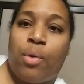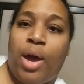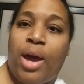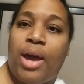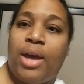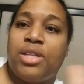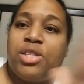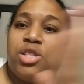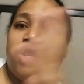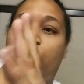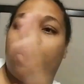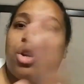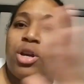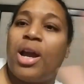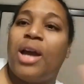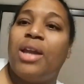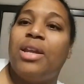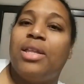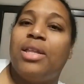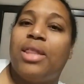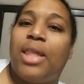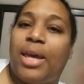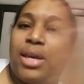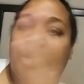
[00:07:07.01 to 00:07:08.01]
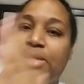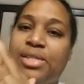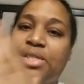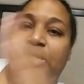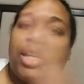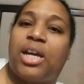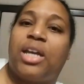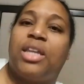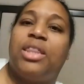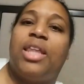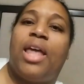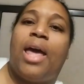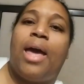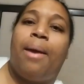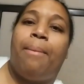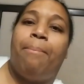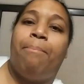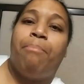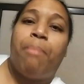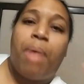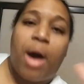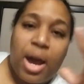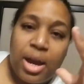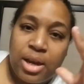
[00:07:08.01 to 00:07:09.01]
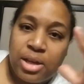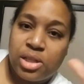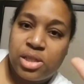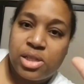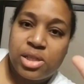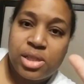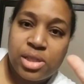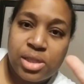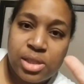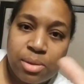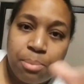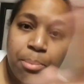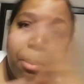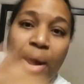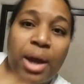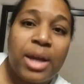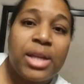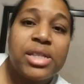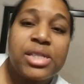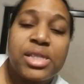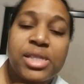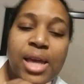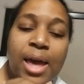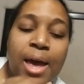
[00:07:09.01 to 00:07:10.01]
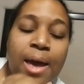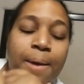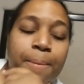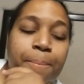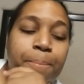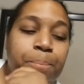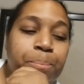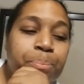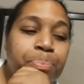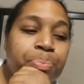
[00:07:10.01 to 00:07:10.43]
Okay, so they're kind of like stuck in that mindset.